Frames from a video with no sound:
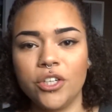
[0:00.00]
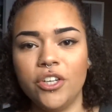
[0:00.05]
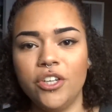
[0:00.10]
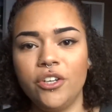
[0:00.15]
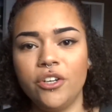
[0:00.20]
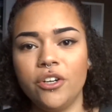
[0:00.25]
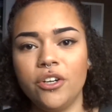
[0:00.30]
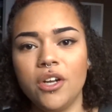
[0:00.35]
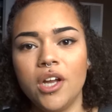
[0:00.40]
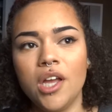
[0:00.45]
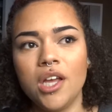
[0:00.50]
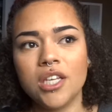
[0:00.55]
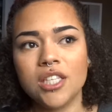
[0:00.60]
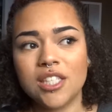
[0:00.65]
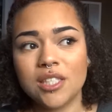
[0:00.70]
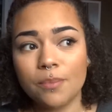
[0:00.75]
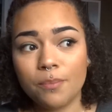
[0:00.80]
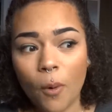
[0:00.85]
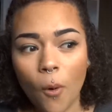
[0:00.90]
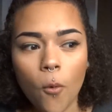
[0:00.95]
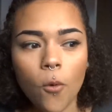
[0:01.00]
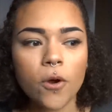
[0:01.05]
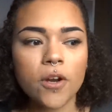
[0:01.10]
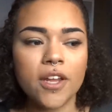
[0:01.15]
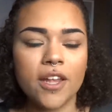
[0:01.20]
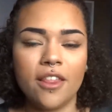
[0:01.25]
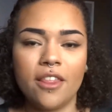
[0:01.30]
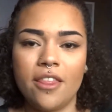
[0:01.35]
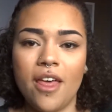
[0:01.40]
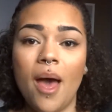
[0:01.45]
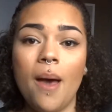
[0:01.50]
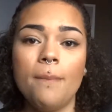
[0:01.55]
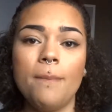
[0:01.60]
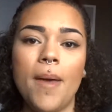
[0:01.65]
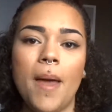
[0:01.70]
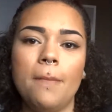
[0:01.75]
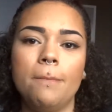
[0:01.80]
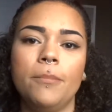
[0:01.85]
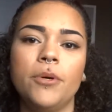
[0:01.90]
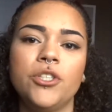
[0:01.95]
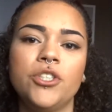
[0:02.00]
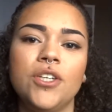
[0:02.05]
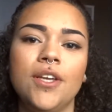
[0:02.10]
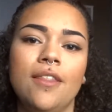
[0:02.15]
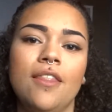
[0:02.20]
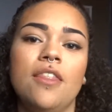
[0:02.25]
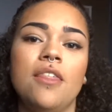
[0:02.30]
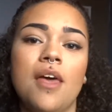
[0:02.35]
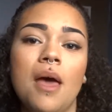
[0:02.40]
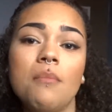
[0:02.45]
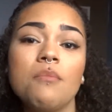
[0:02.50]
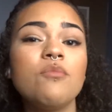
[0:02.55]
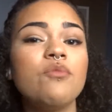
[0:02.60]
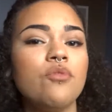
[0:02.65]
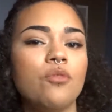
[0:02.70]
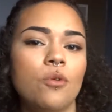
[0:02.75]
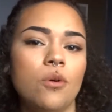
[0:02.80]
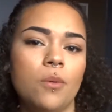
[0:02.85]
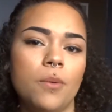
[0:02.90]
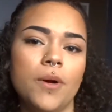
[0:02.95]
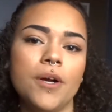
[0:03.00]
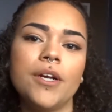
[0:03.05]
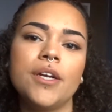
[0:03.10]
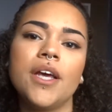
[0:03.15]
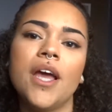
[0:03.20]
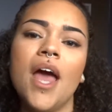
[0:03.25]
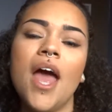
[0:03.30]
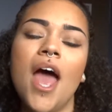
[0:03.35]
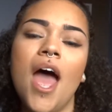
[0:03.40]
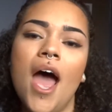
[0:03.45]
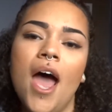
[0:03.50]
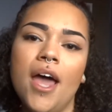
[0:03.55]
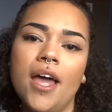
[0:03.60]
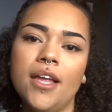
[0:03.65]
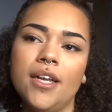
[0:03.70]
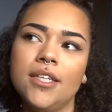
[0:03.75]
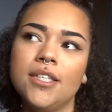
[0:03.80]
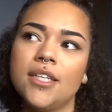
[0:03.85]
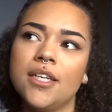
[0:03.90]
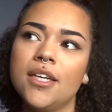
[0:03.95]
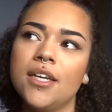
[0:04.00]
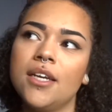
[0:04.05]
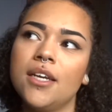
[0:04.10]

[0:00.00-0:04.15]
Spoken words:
you're supporting them and pushing them forward. And